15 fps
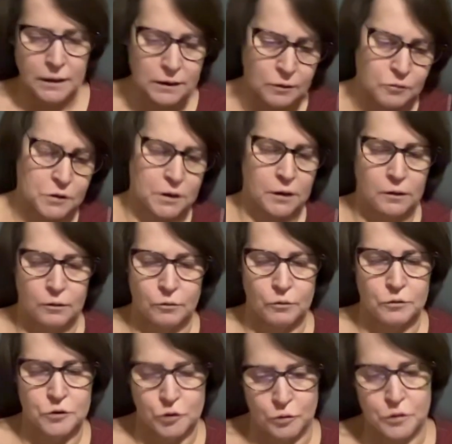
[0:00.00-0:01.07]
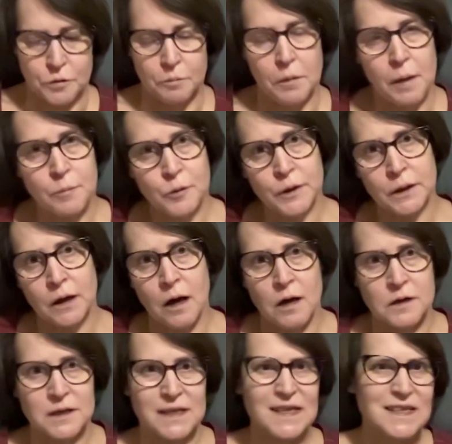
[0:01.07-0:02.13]
and those include short-term memory
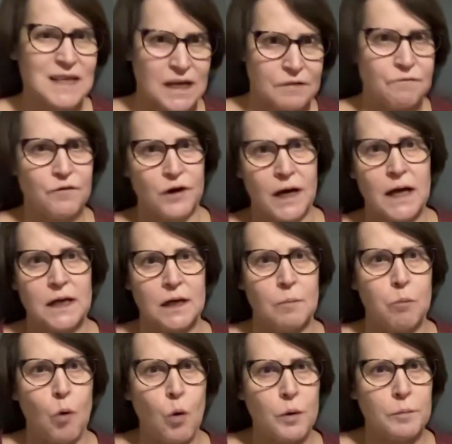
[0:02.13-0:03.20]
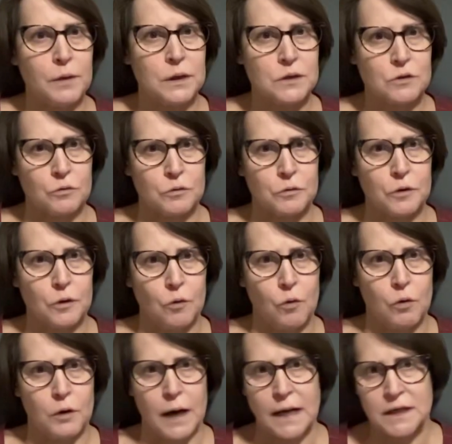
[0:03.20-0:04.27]
loss, things like forgetting appointments
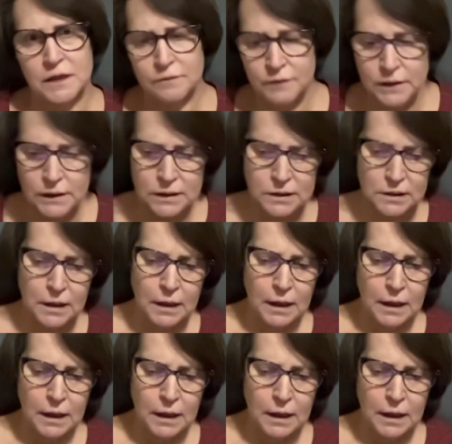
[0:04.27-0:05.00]
or activities.